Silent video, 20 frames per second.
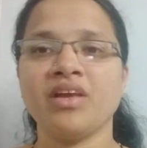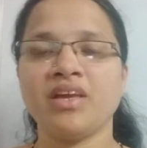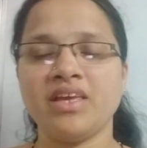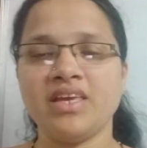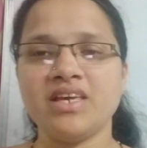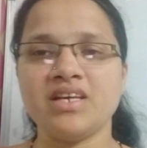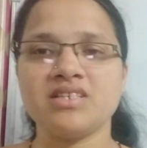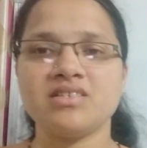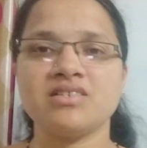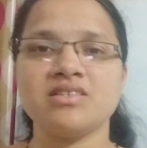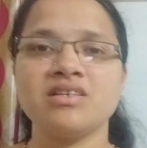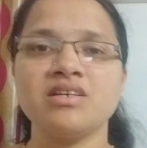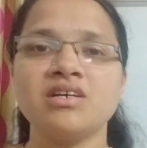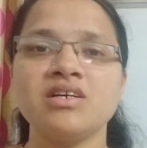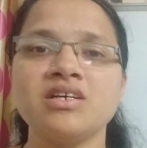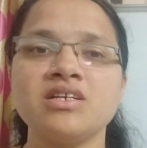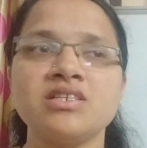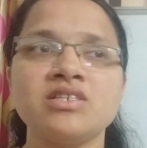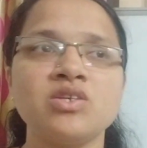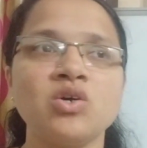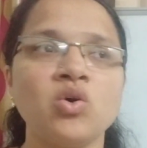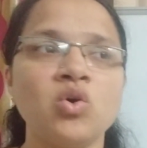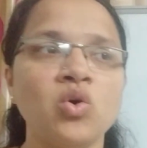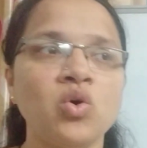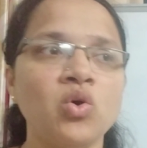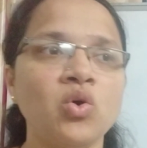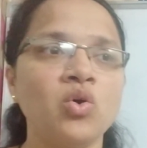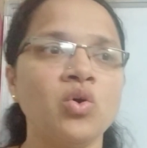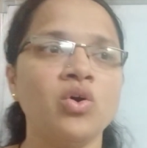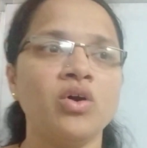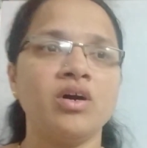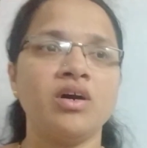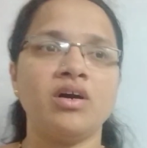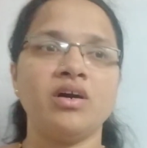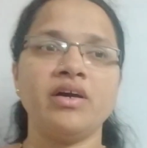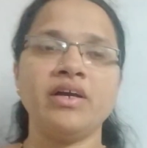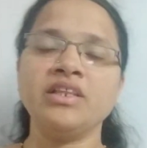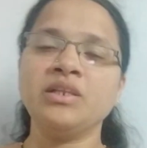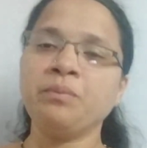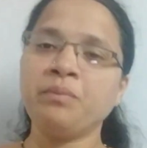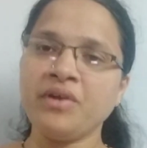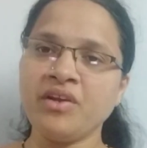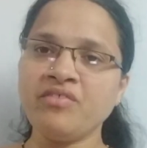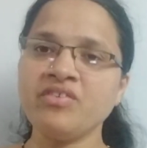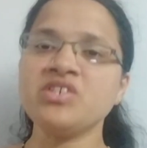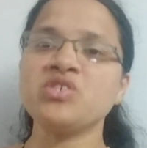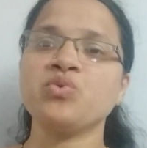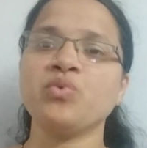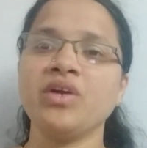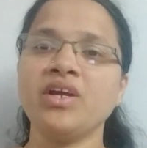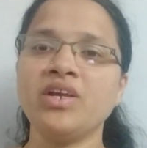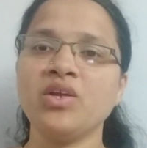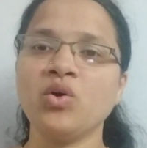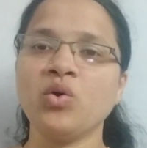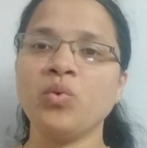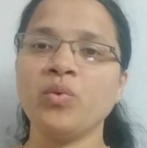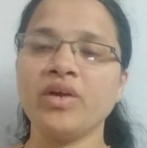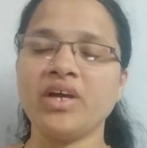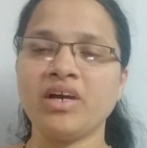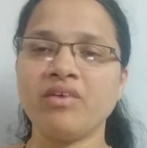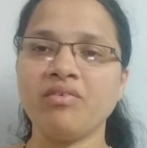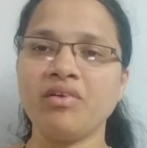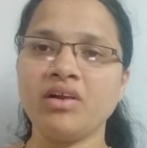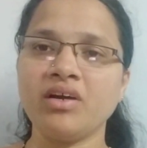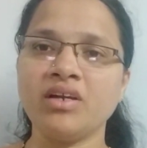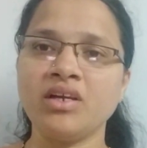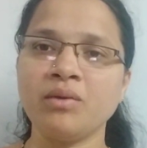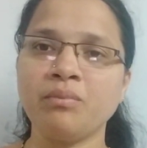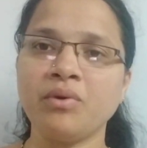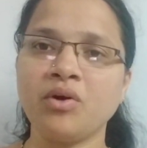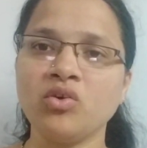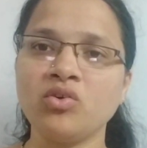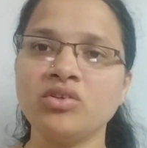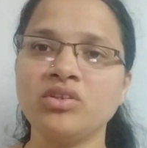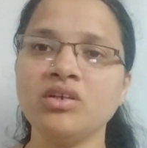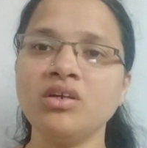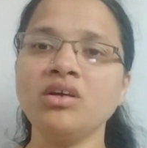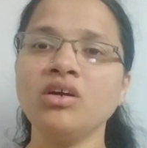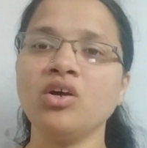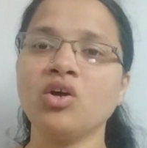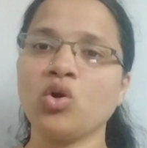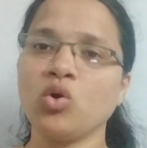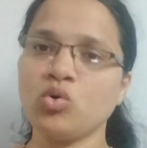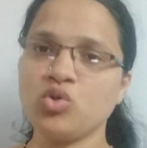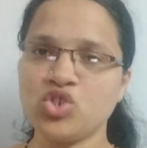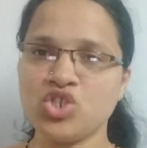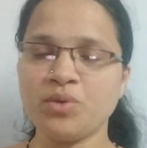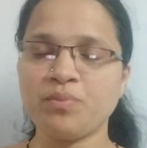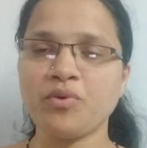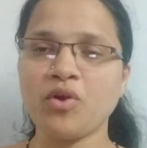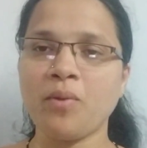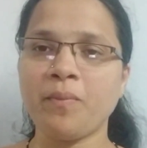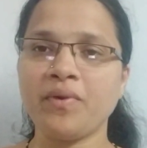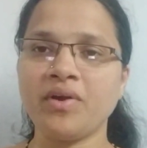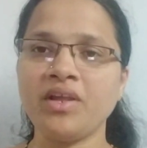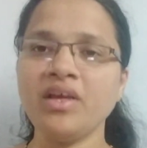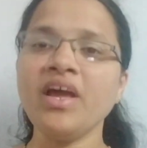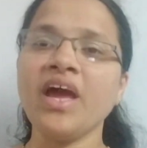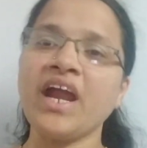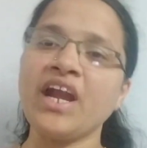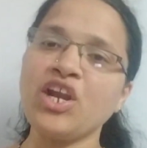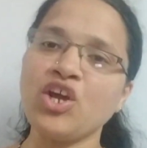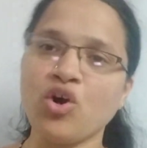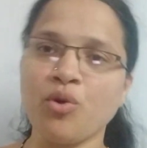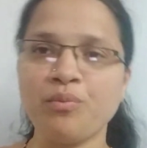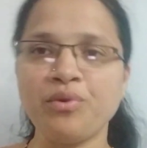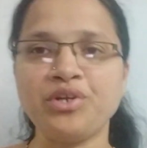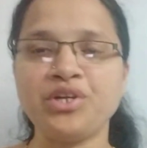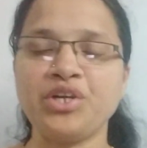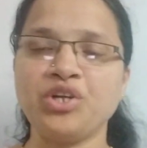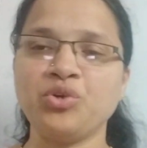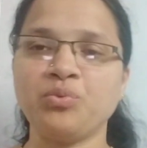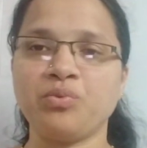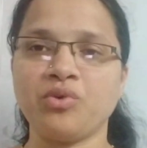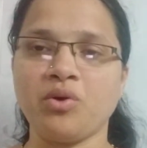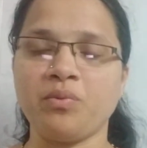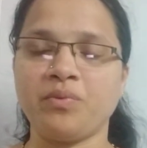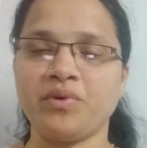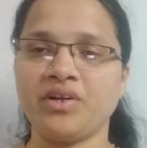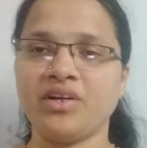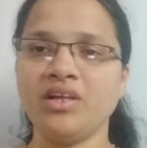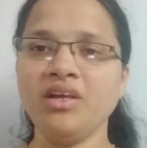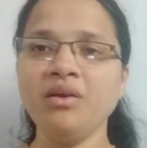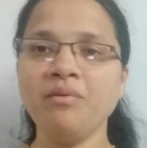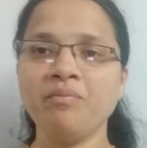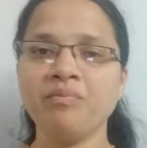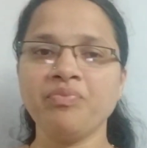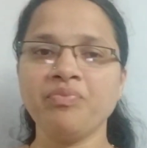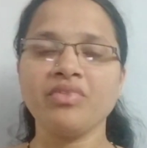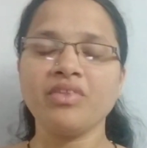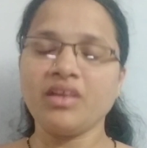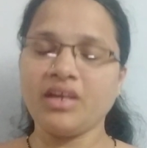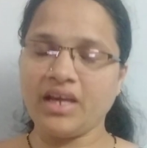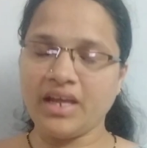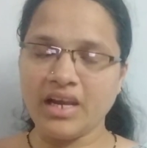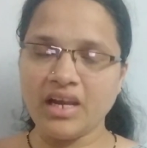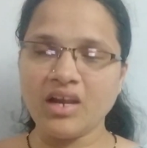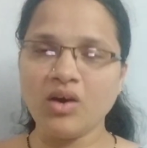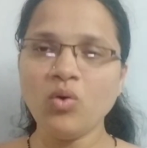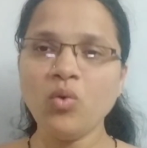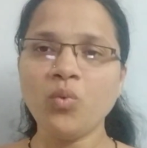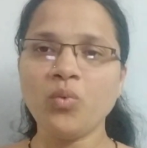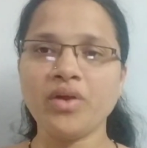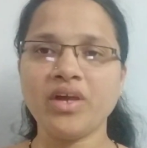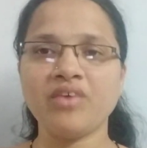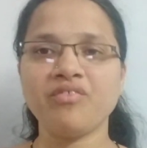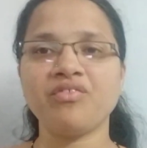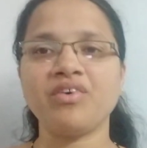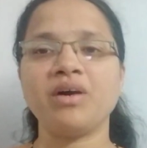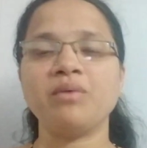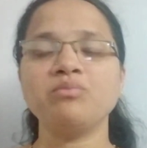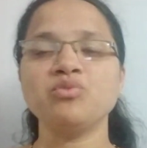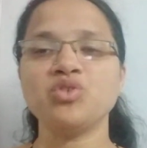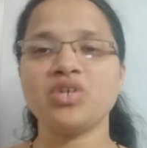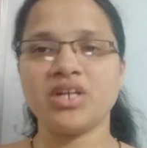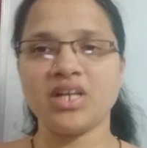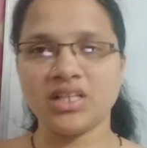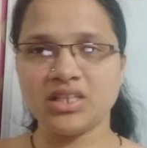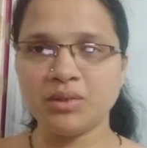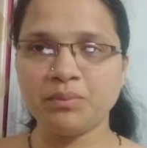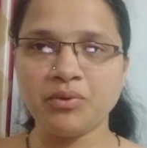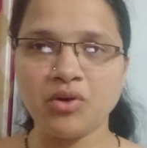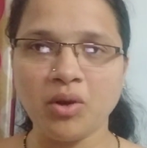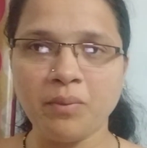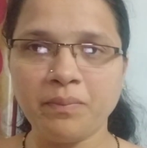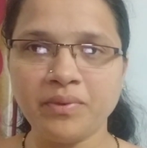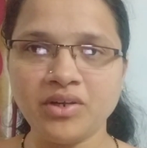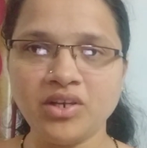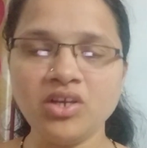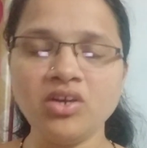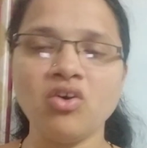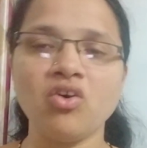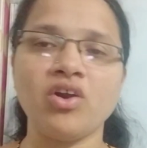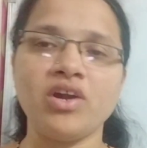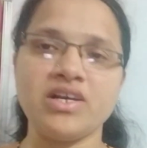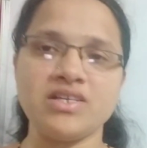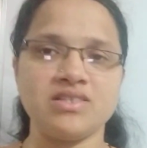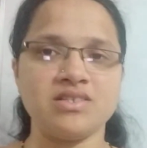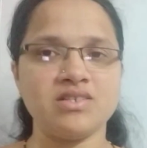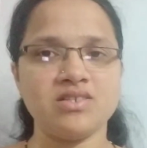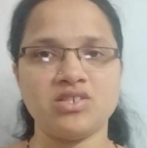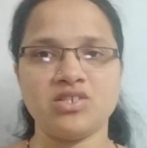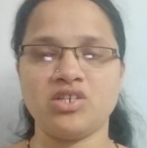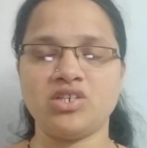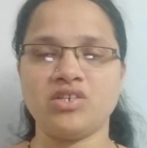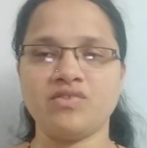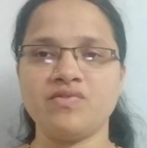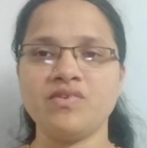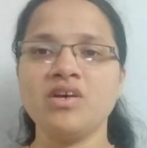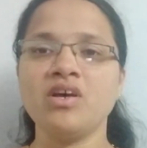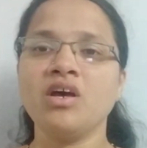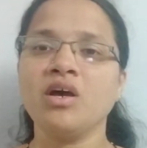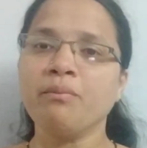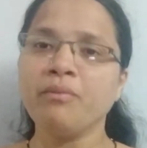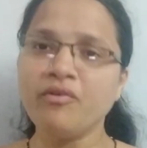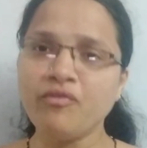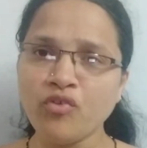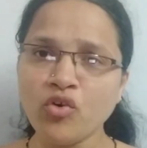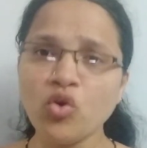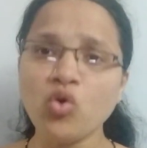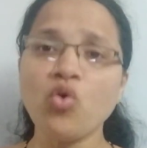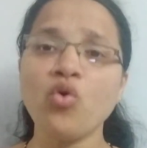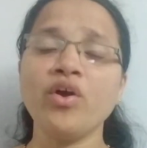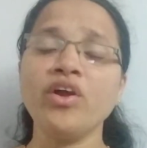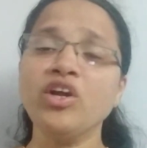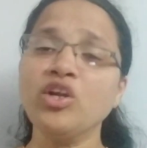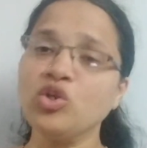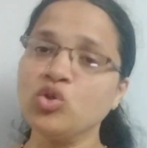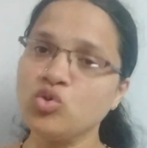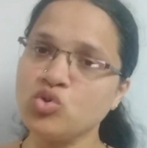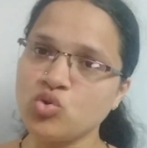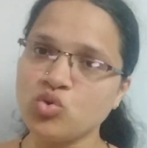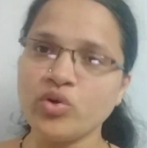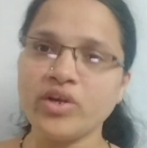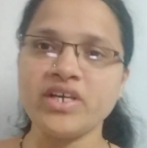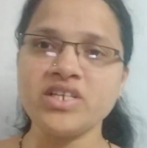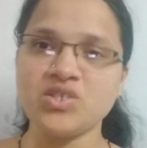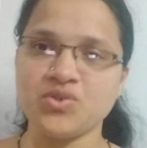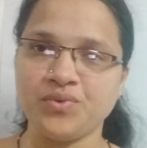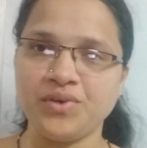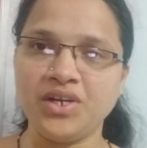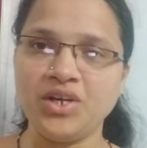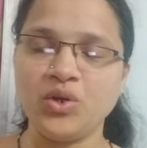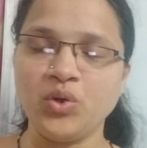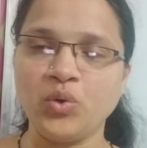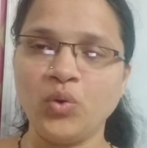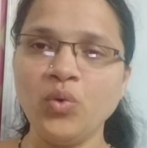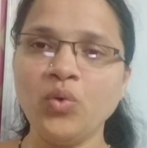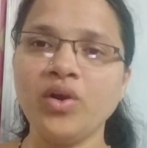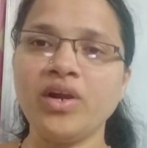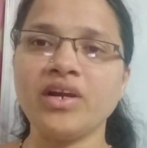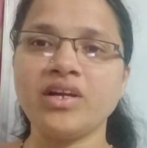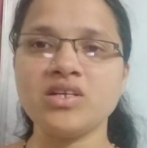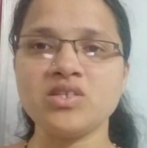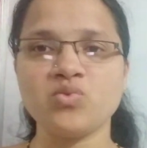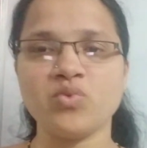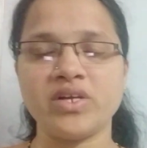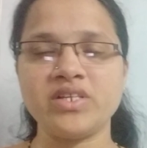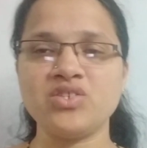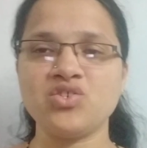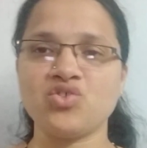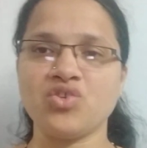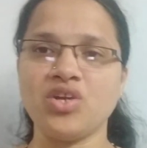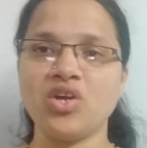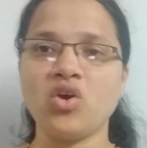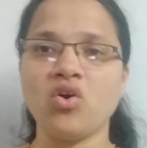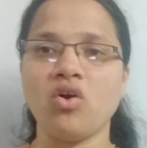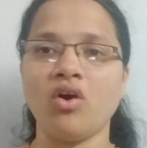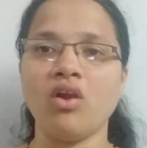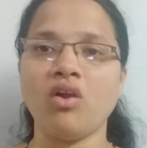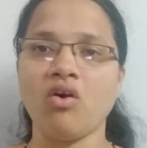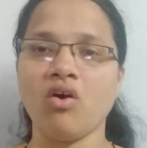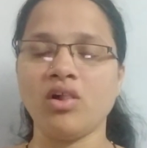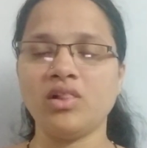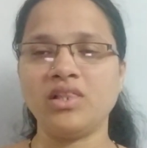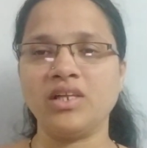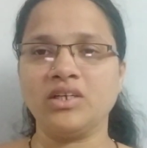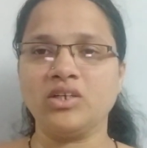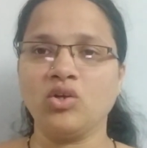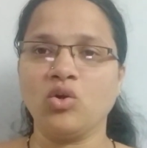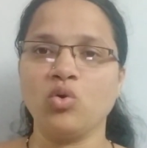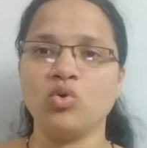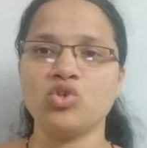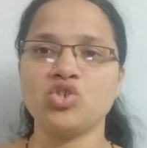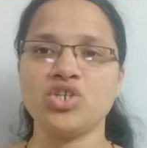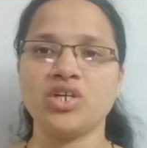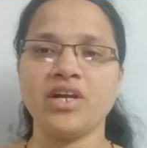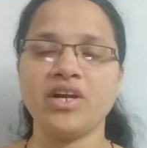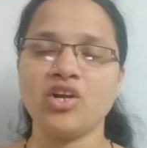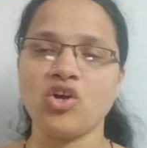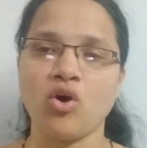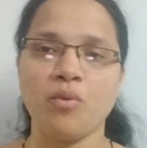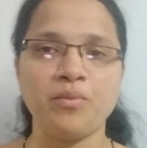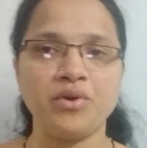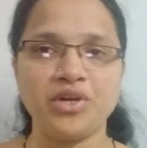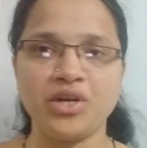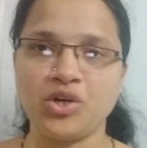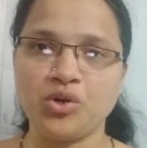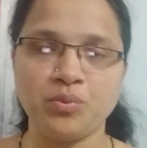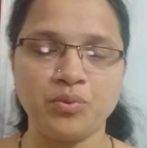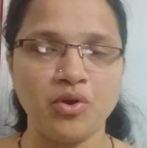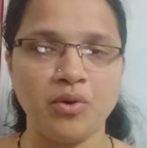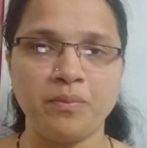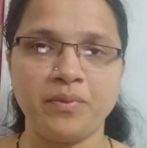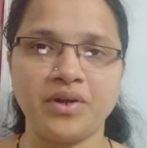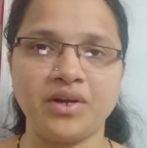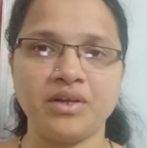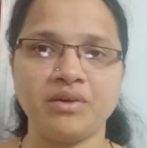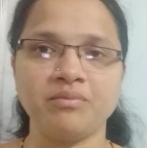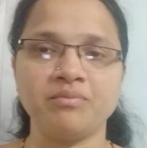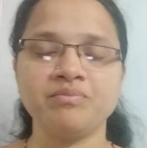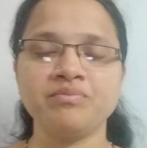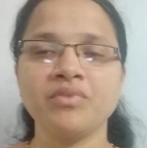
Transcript: Yes, so in the previous video we have learned about the closure property and commutative property, and now we have come to another property called associative. Before going into today's video, let us once recall all that closure and commutative property.